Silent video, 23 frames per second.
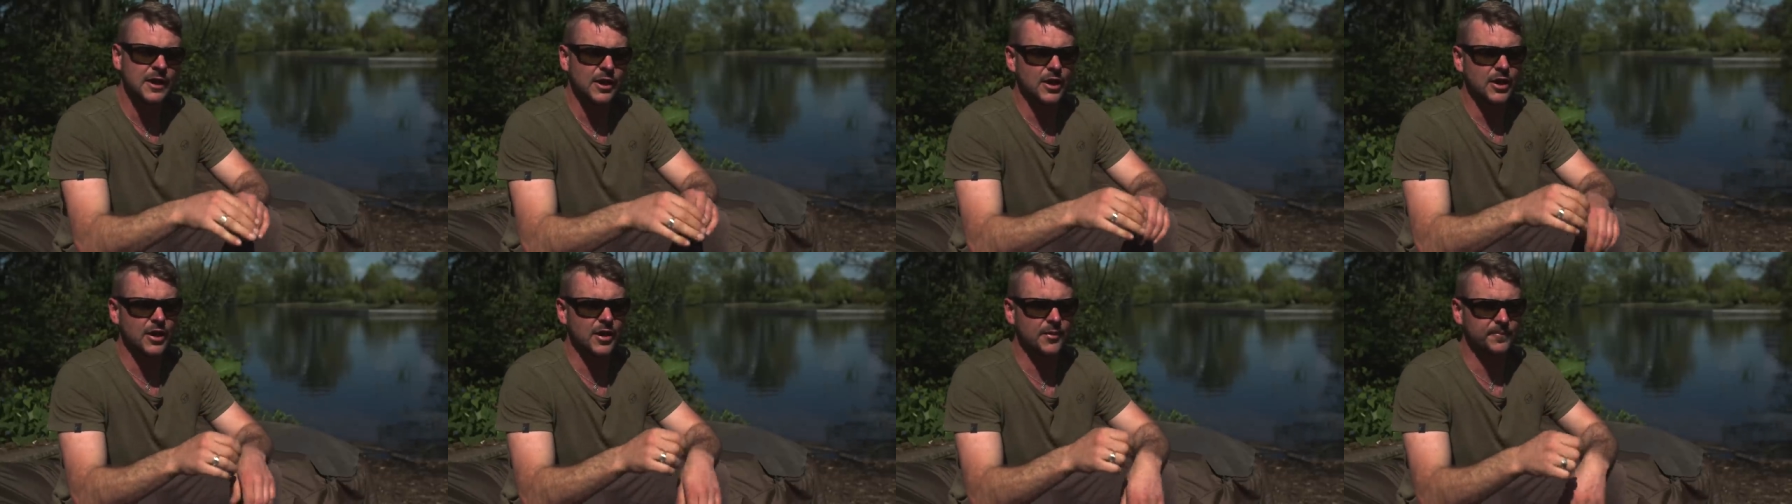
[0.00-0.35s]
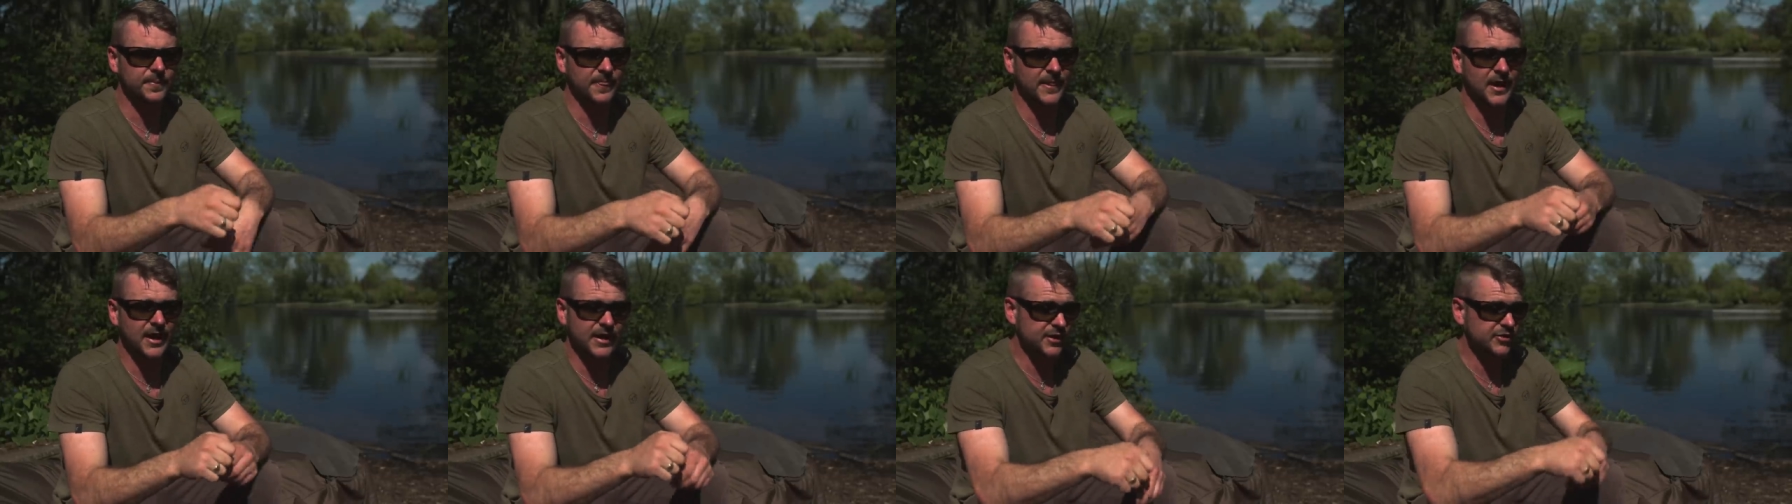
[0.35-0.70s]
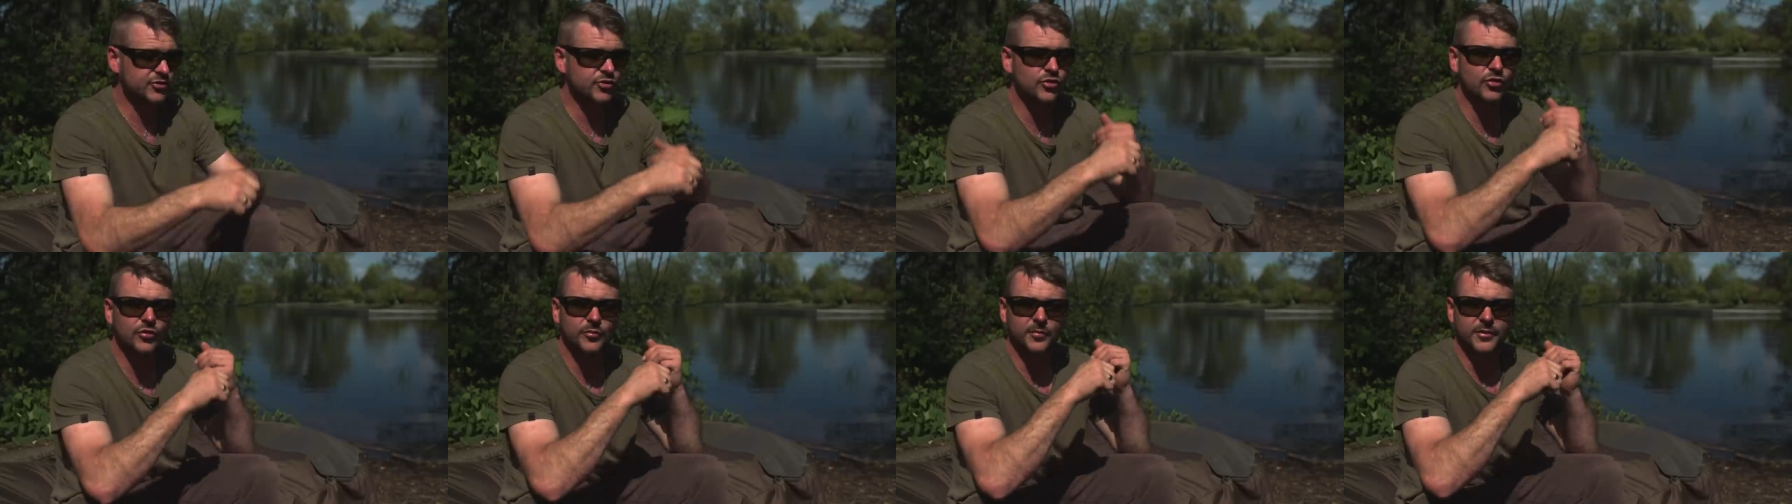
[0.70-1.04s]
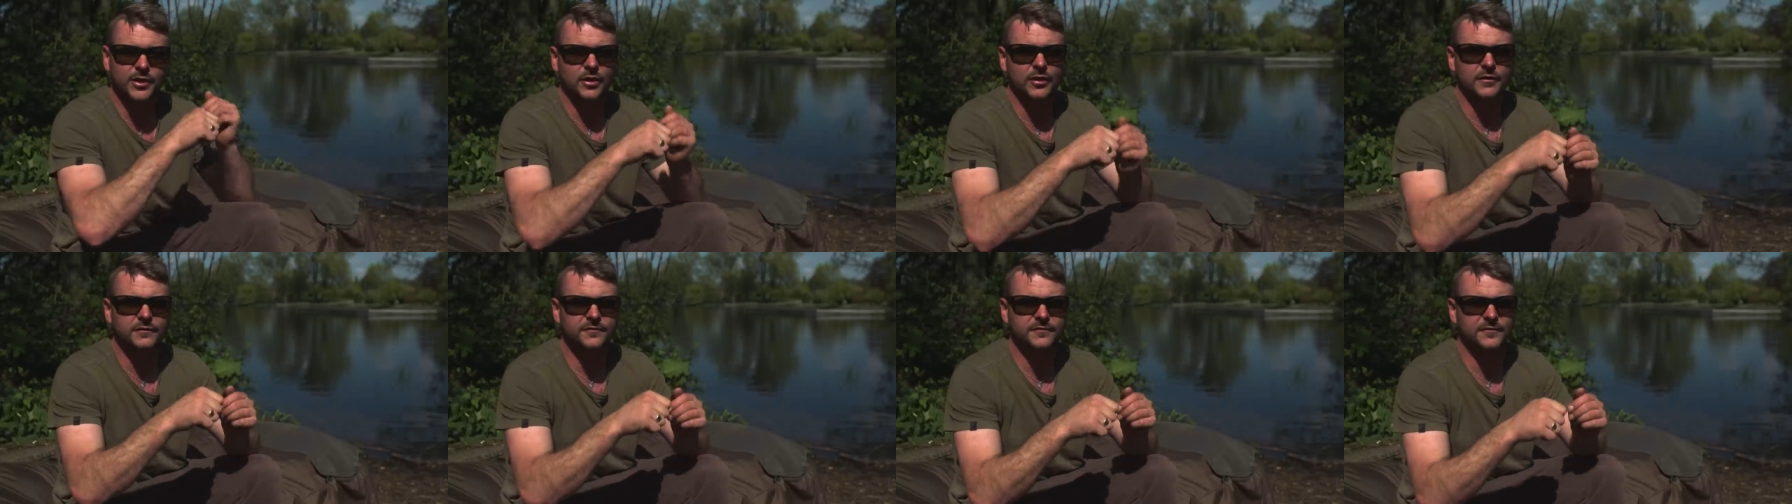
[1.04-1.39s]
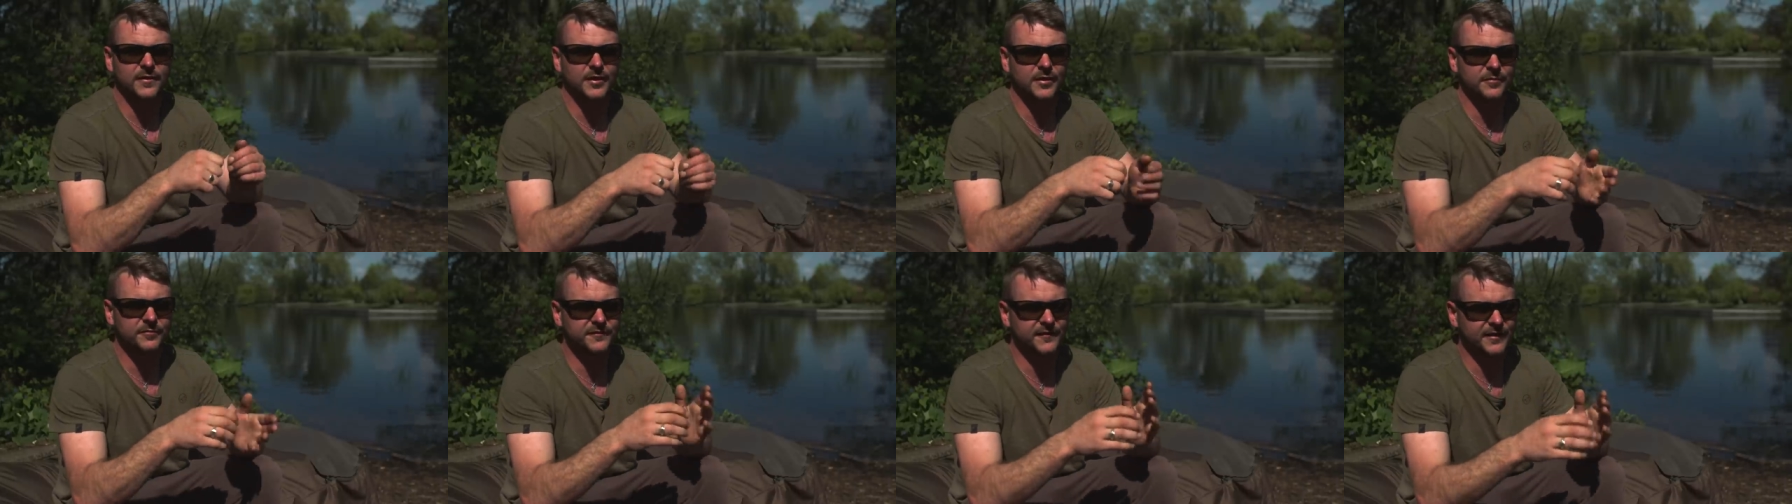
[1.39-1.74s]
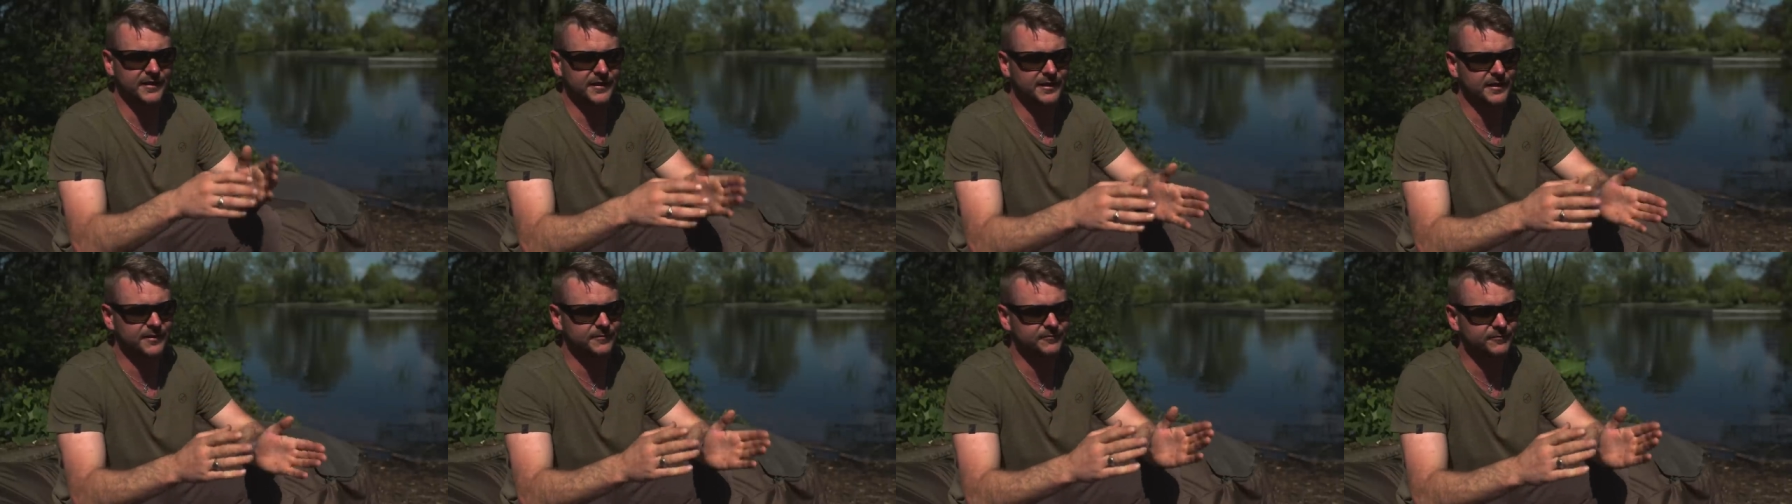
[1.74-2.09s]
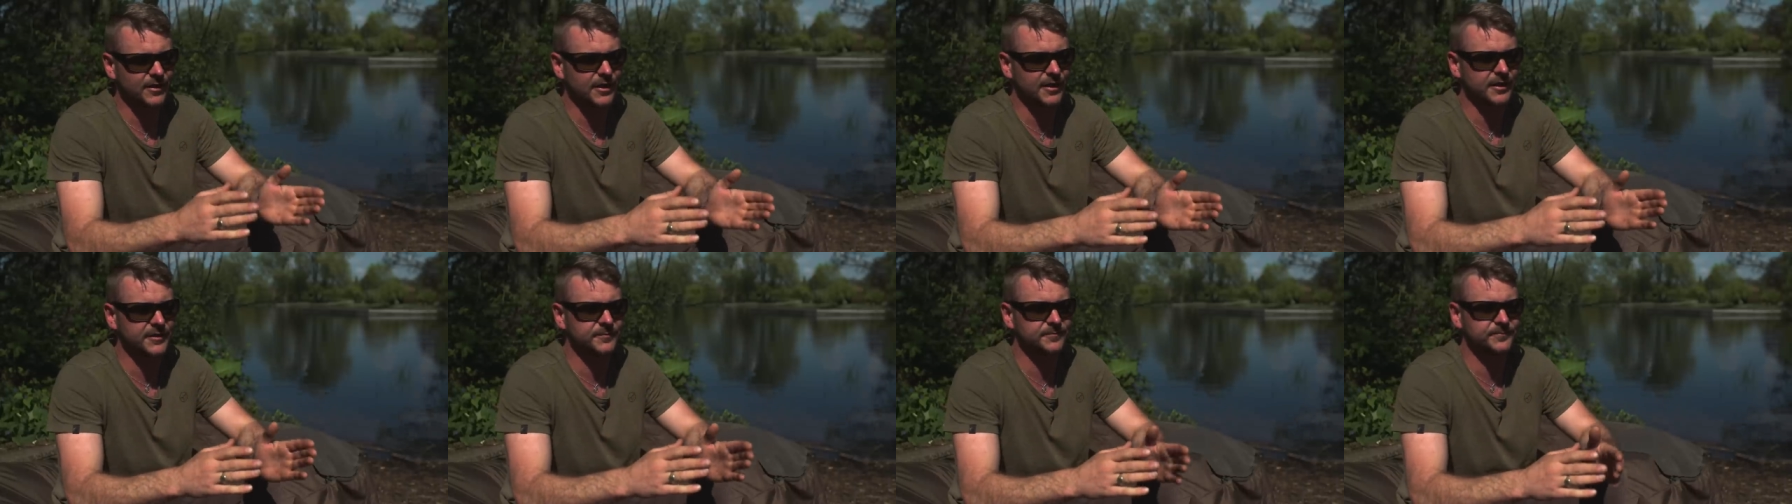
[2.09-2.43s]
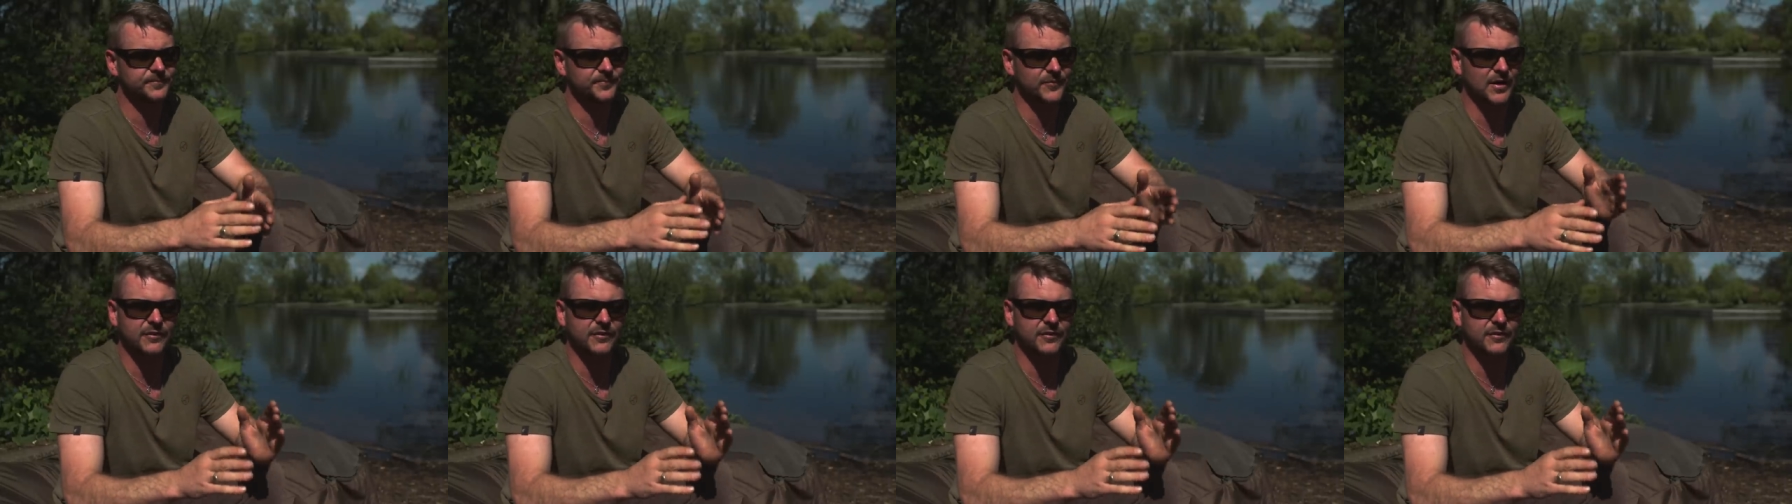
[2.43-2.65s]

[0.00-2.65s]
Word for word: Um, and it's cut me off, and I'm thinking, right,